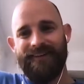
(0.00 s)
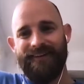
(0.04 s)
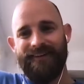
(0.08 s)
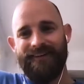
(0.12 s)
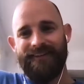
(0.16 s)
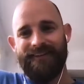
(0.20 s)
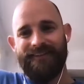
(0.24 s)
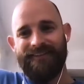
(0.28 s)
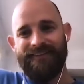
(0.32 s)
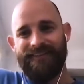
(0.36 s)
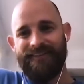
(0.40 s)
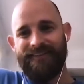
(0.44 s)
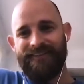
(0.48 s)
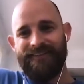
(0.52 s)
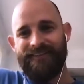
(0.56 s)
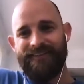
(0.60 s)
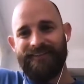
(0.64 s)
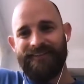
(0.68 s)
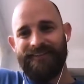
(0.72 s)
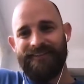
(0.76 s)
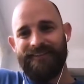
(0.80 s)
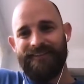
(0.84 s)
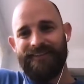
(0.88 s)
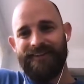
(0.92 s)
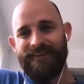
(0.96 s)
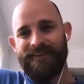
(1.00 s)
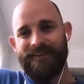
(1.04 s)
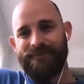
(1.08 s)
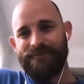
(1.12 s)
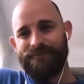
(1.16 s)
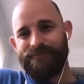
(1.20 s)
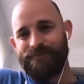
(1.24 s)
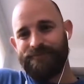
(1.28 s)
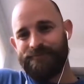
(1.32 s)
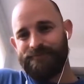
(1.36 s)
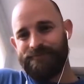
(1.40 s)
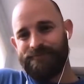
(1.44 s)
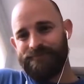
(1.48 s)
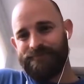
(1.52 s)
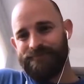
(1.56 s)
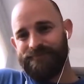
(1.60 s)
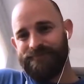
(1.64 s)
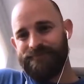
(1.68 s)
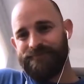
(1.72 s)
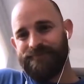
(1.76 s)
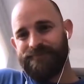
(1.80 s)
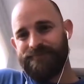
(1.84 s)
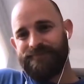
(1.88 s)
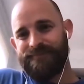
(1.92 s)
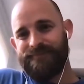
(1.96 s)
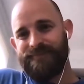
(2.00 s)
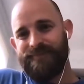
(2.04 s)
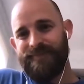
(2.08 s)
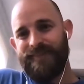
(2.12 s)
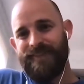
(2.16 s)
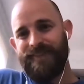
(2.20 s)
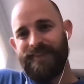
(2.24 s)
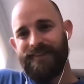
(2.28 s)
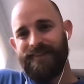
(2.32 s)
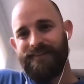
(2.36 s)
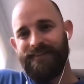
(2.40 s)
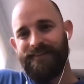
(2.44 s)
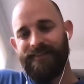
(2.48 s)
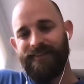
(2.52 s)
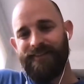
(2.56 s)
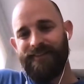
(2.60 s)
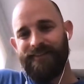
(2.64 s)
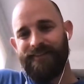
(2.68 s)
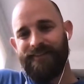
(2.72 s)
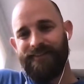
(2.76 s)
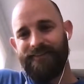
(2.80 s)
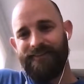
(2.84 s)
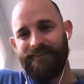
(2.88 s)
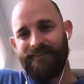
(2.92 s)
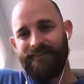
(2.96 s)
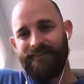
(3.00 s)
[no speech]